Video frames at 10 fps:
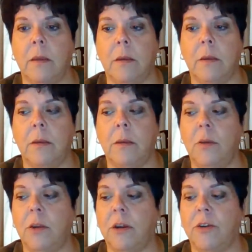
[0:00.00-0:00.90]

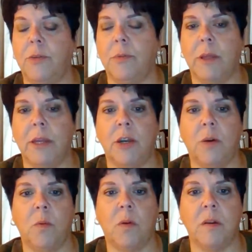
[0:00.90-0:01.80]
You know, you really don't
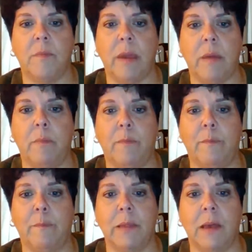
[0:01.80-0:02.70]
want to be
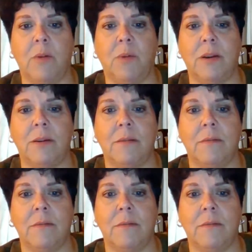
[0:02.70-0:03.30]
blowing